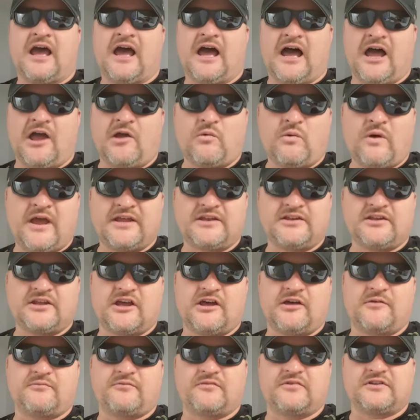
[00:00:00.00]
I wind
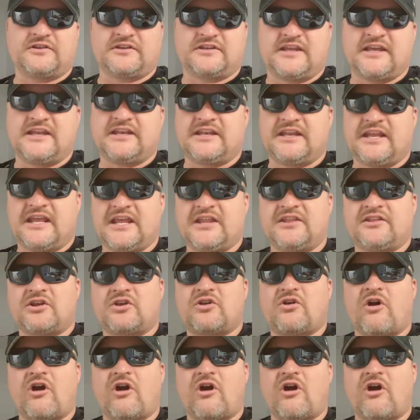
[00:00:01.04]
up getting in the